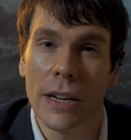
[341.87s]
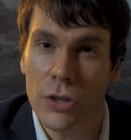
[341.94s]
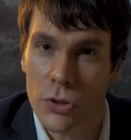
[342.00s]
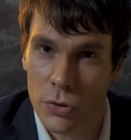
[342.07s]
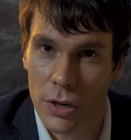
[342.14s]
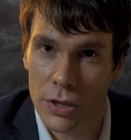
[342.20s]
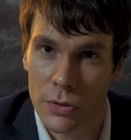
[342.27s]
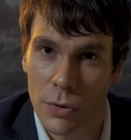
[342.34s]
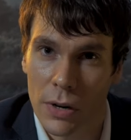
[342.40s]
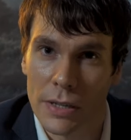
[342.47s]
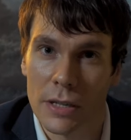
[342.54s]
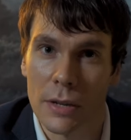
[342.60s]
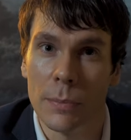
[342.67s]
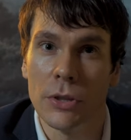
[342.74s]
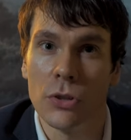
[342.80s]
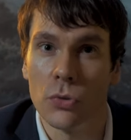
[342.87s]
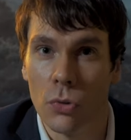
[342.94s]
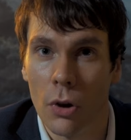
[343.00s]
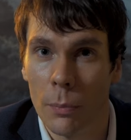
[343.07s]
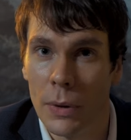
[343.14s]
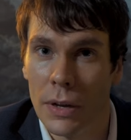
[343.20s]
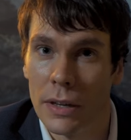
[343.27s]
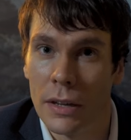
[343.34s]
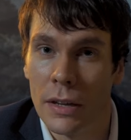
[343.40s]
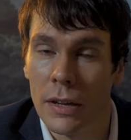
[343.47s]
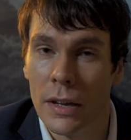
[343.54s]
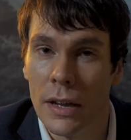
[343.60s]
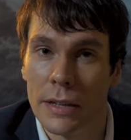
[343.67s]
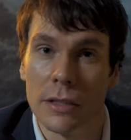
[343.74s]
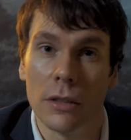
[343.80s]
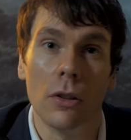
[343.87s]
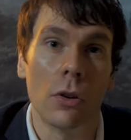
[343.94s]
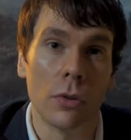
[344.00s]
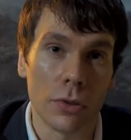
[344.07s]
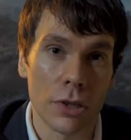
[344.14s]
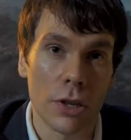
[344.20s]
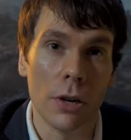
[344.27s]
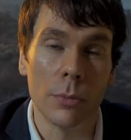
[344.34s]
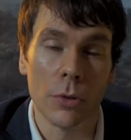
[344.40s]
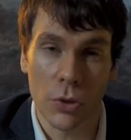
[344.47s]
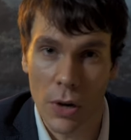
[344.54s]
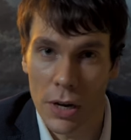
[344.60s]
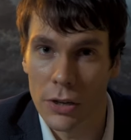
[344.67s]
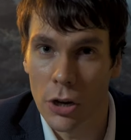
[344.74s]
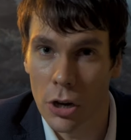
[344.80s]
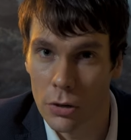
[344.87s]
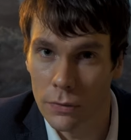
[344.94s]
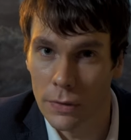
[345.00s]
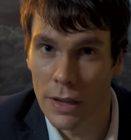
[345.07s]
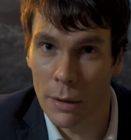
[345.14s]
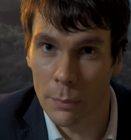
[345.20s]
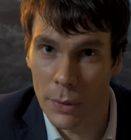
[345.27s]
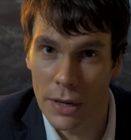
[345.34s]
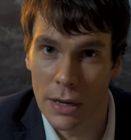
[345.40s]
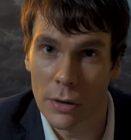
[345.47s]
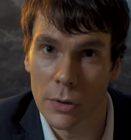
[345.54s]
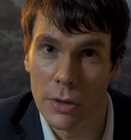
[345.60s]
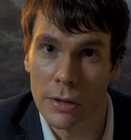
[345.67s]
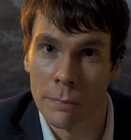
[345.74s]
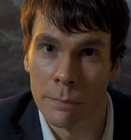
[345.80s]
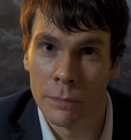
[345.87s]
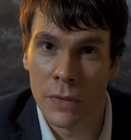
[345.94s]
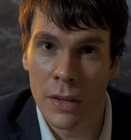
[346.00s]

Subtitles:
interest rates have been dropping as a long-term trend over that period.